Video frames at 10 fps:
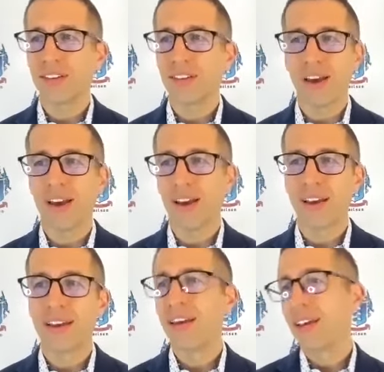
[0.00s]
Uh,
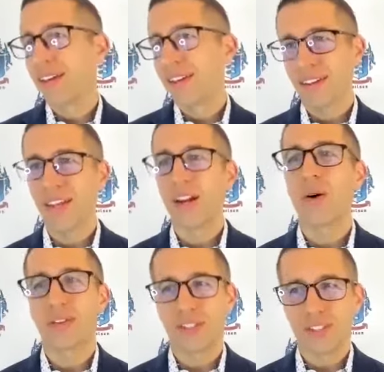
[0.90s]
you
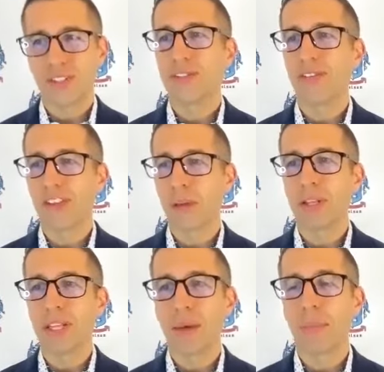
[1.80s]
know, just
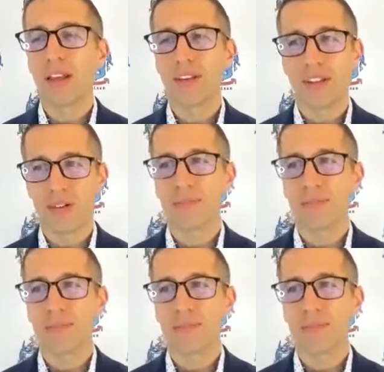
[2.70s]
flipping that mindset.